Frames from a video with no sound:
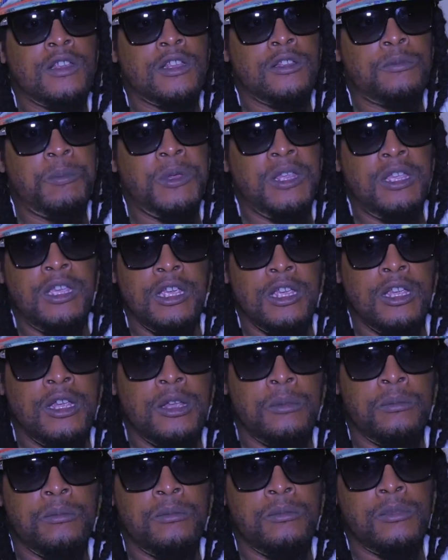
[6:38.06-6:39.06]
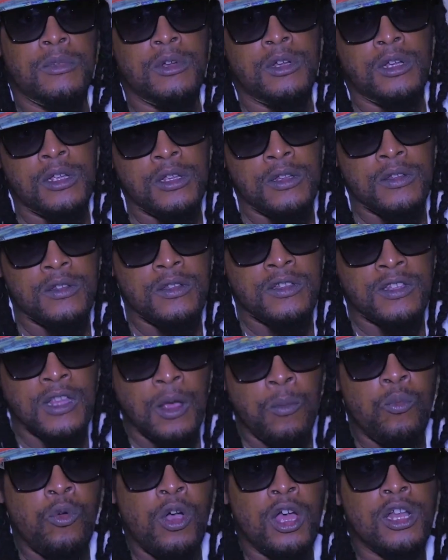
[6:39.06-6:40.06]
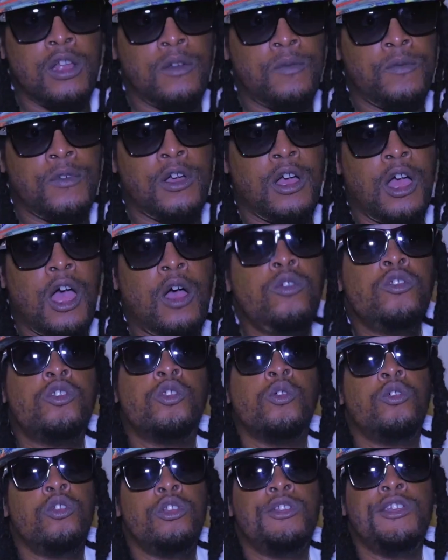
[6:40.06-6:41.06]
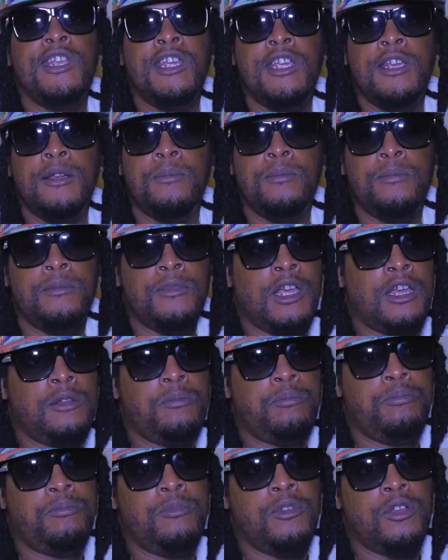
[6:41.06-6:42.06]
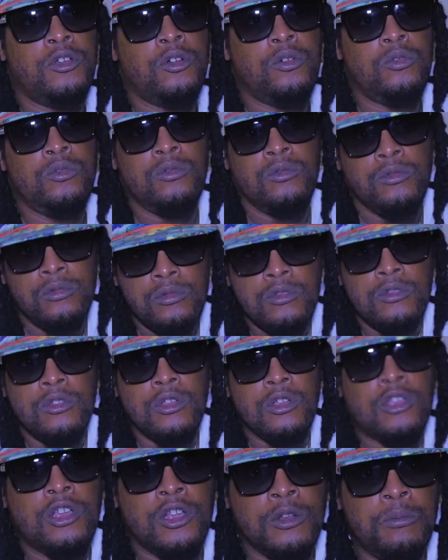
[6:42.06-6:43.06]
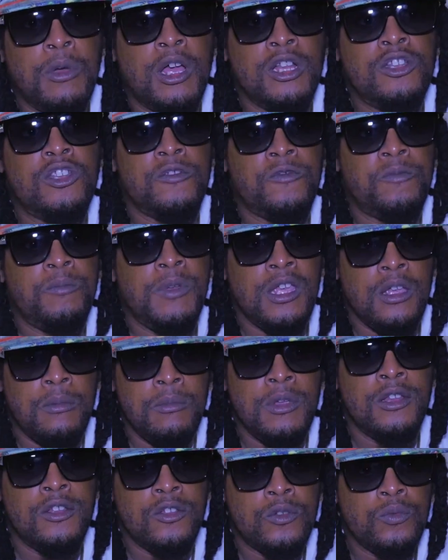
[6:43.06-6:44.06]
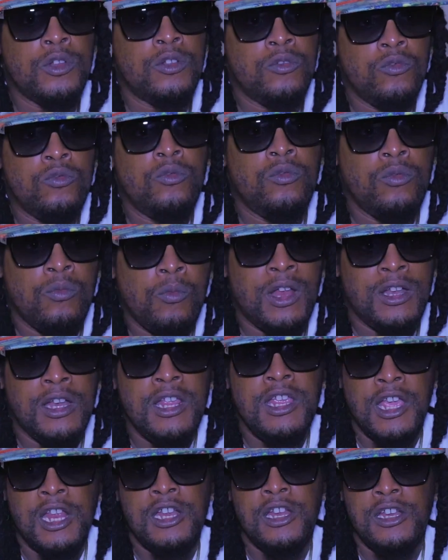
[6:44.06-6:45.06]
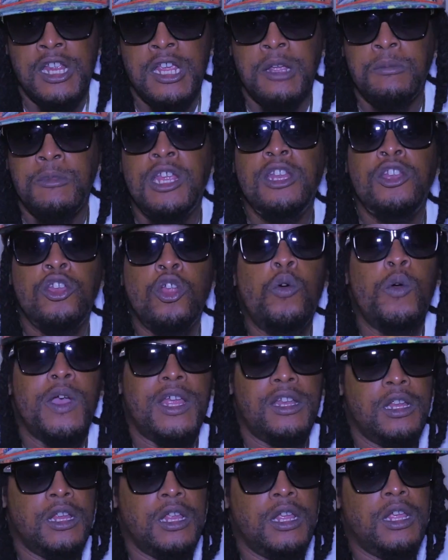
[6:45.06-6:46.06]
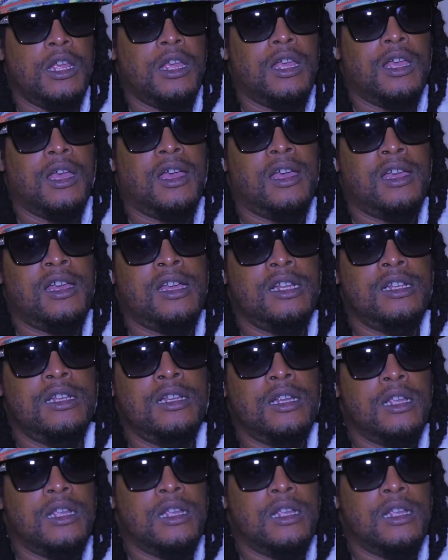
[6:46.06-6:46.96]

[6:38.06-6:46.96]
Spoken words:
has became somewhat of a household name that, good much of Bahamians would, when they hear the name, they know it. And